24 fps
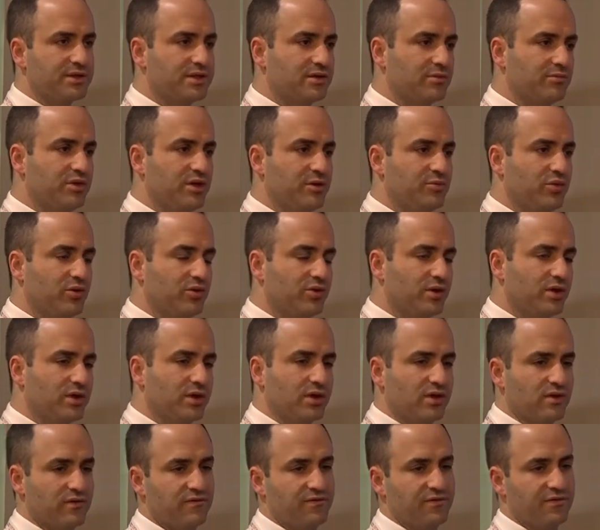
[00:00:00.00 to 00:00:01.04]
There are probably
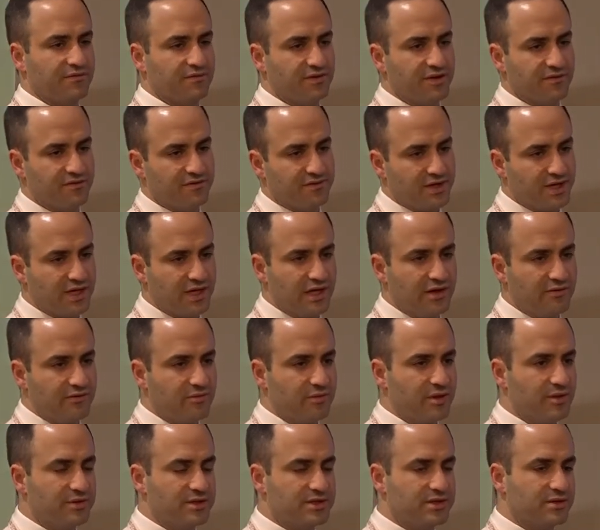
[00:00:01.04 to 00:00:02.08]
some people you could give
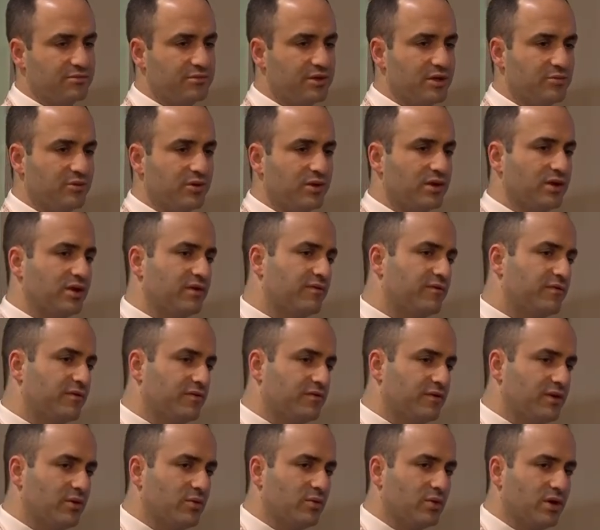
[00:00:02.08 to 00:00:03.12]
55, and maybe some
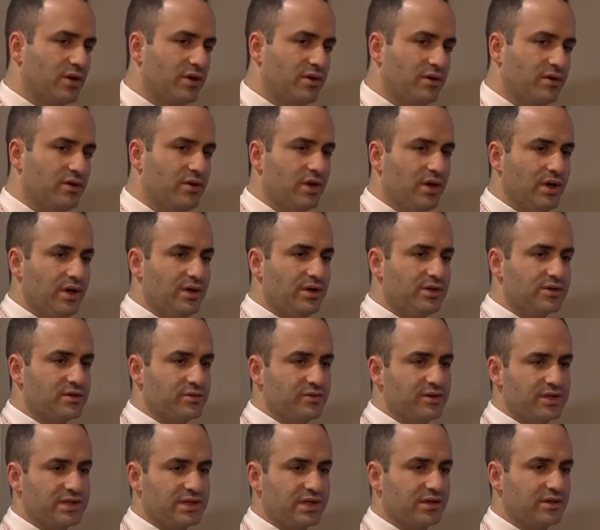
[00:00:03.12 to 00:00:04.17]
people you give
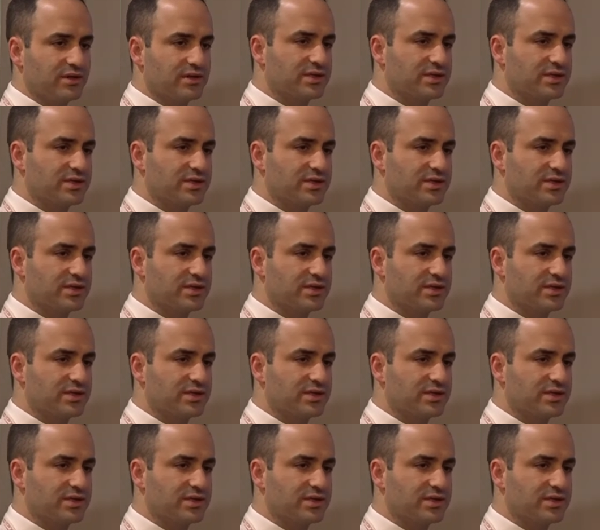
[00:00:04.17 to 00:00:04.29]
51.